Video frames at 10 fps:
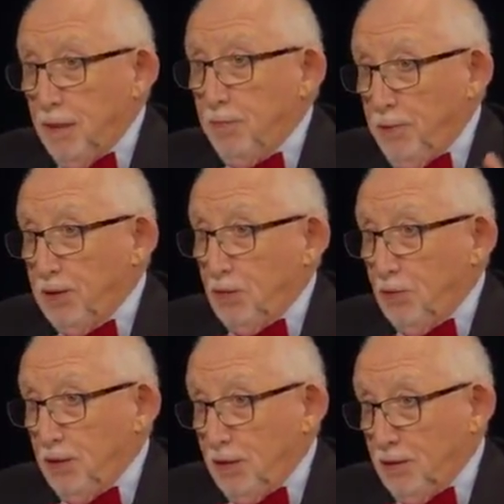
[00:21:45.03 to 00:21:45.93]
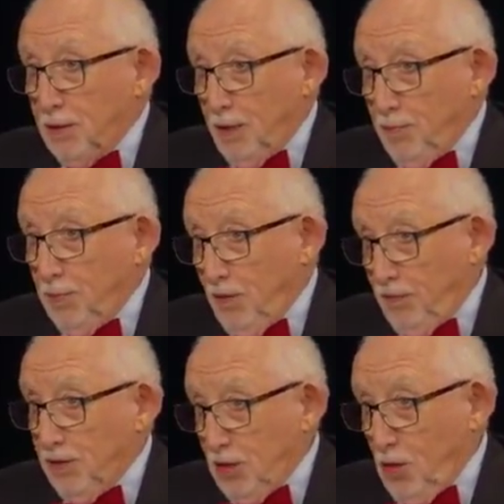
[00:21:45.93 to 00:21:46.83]
a Bitcoin type of
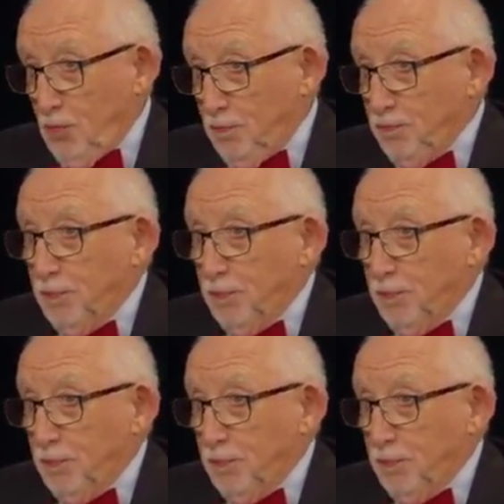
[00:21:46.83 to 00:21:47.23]
its own.